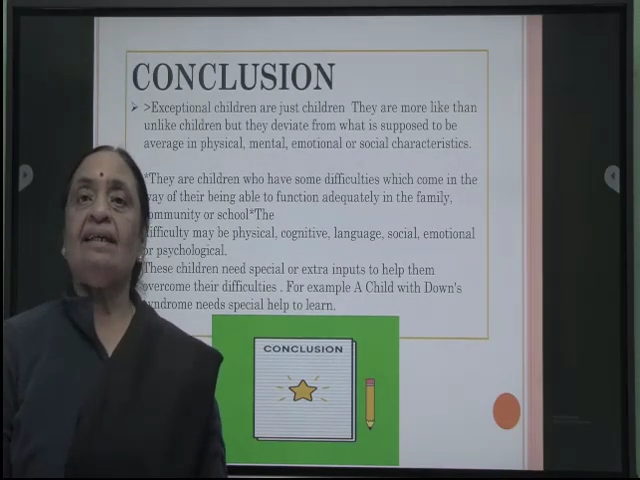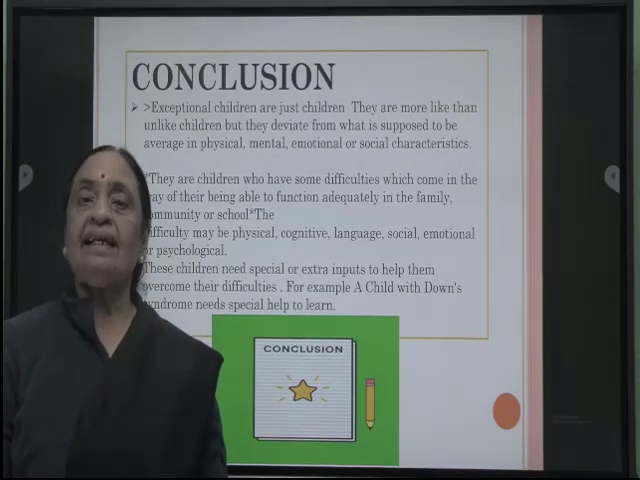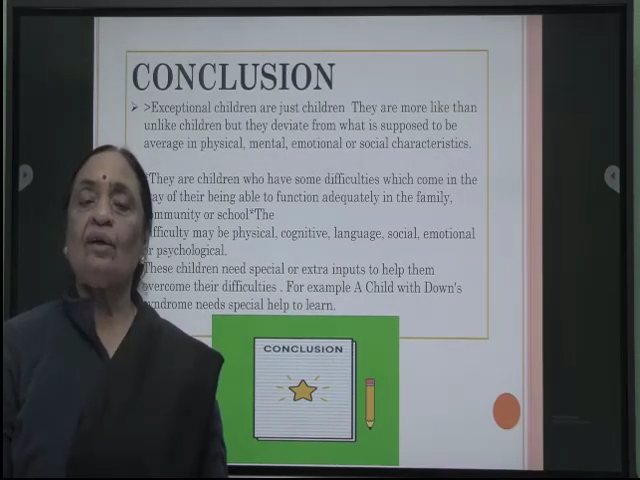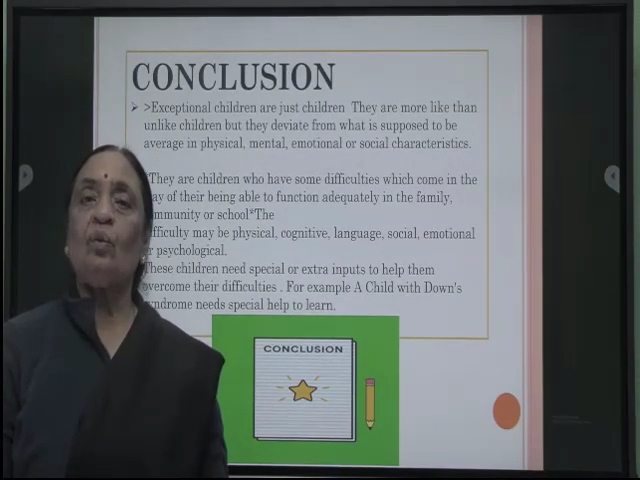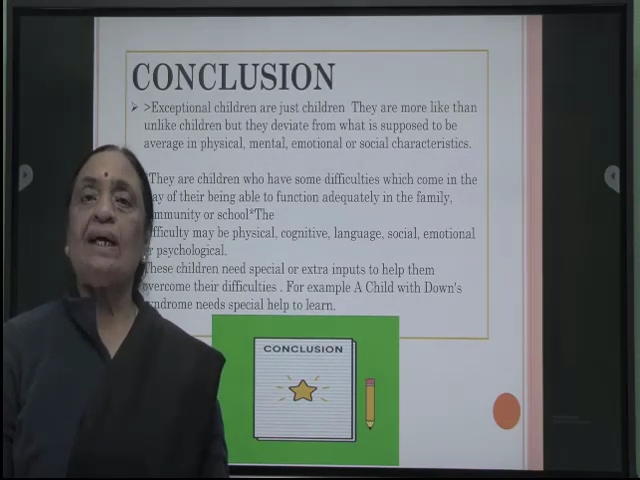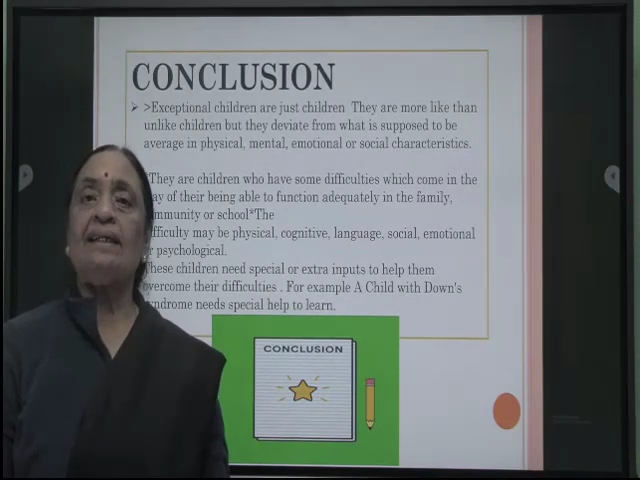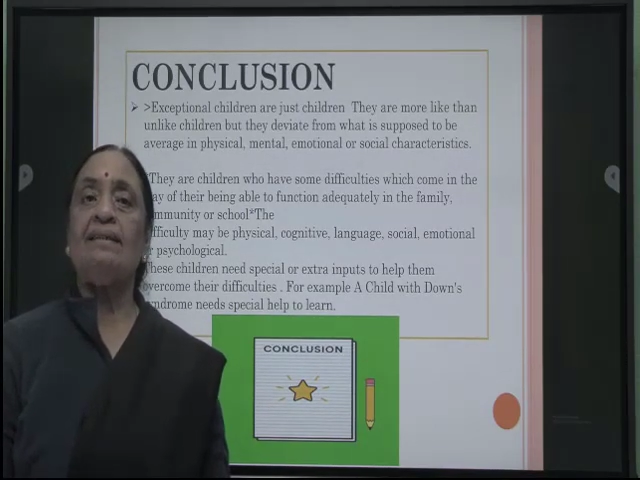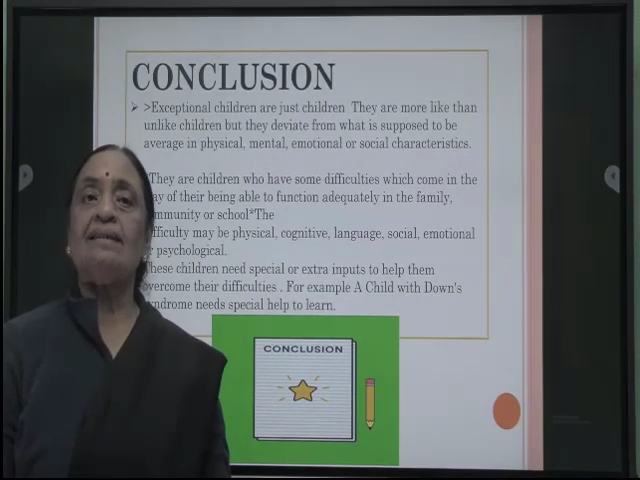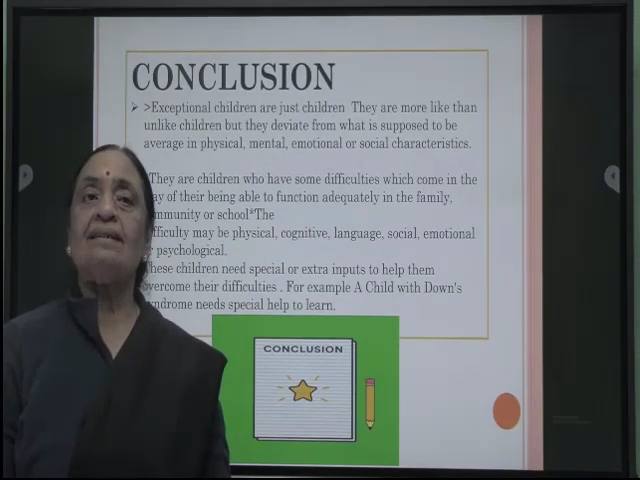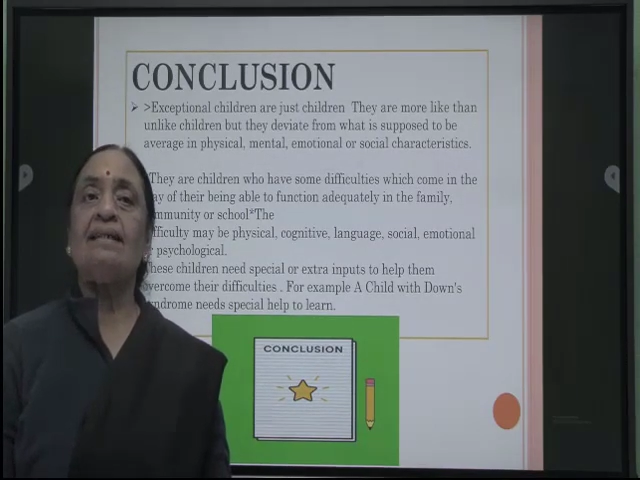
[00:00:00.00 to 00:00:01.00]

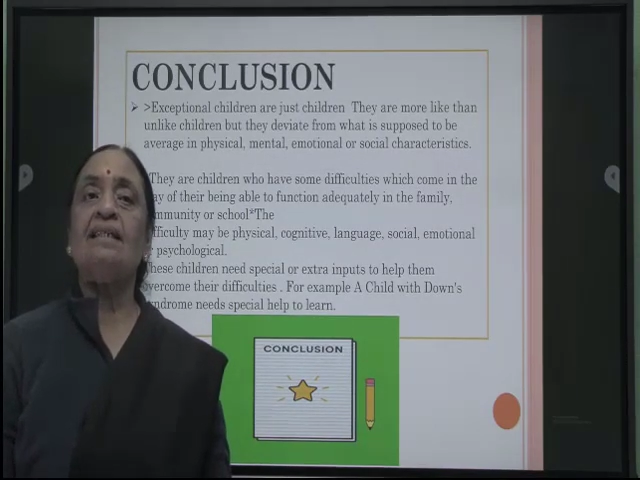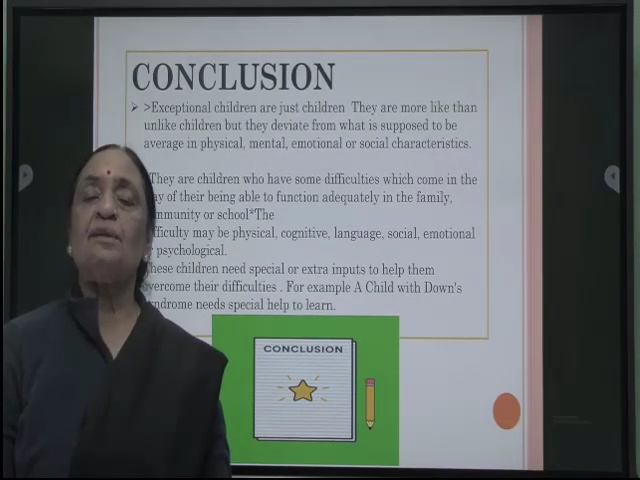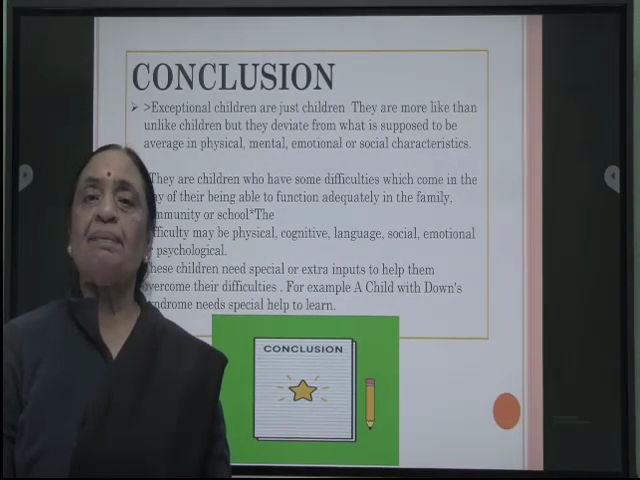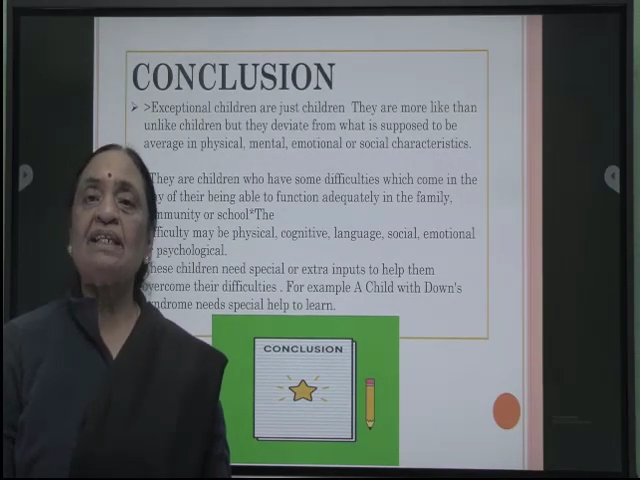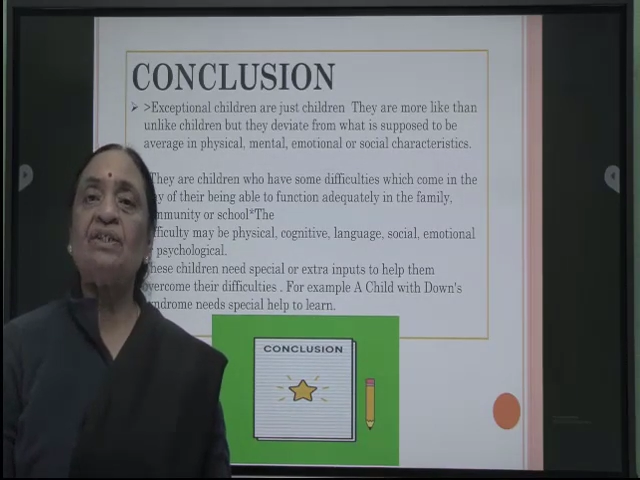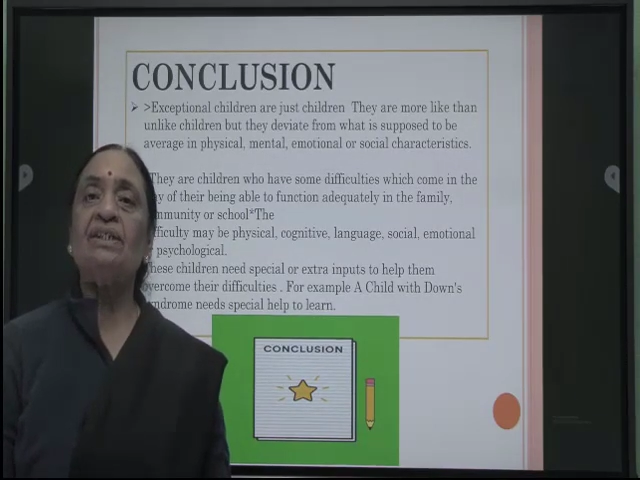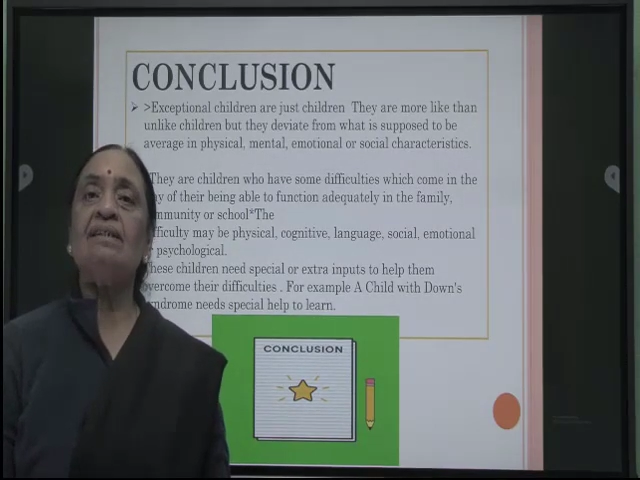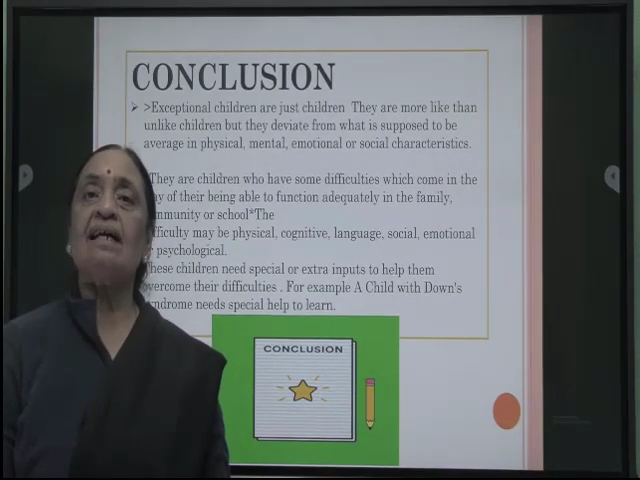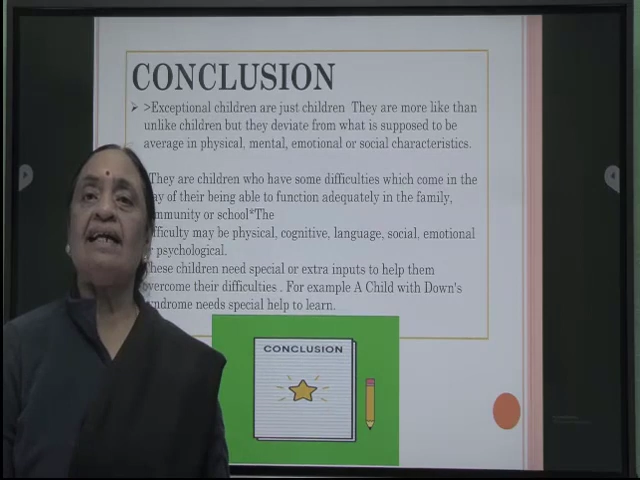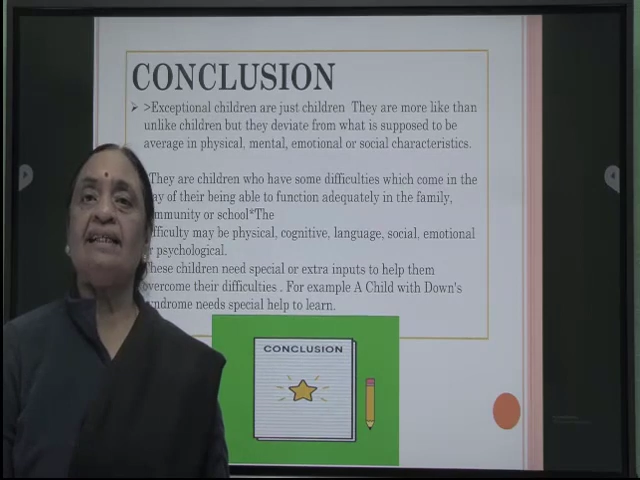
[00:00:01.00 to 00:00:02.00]
requires a
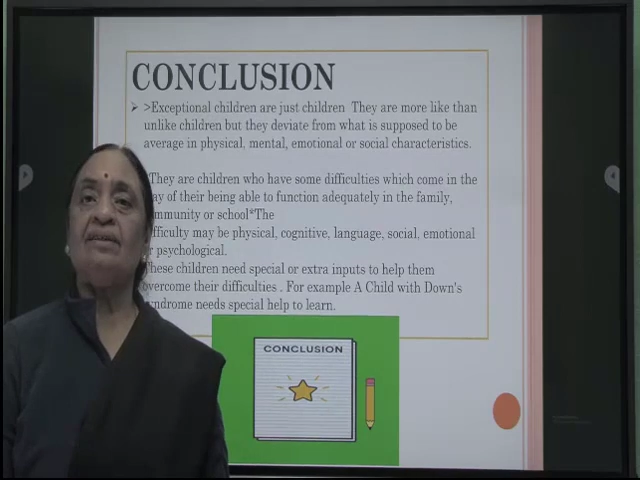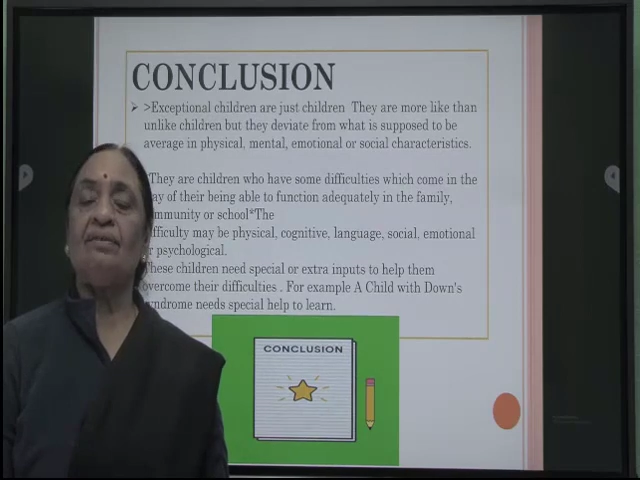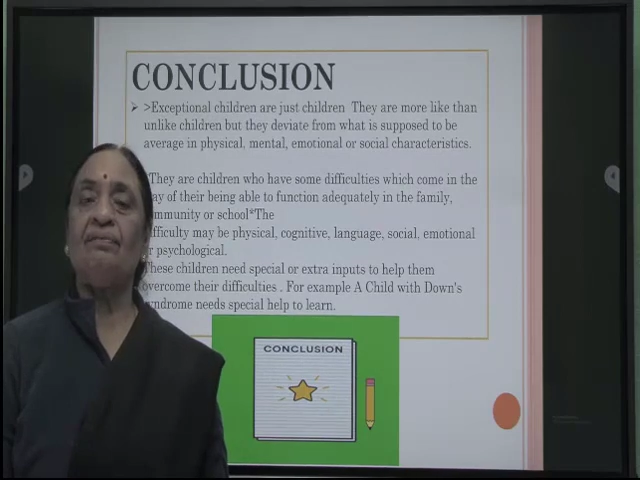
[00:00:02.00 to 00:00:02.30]
special kind